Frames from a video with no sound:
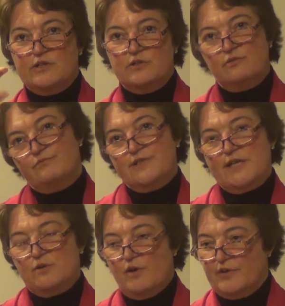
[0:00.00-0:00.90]
was,
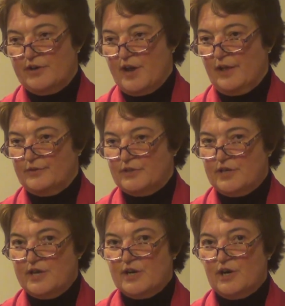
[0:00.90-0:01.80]
say, $1,200
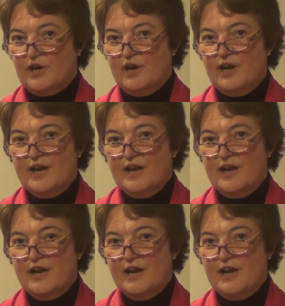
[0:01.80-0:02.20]
a year.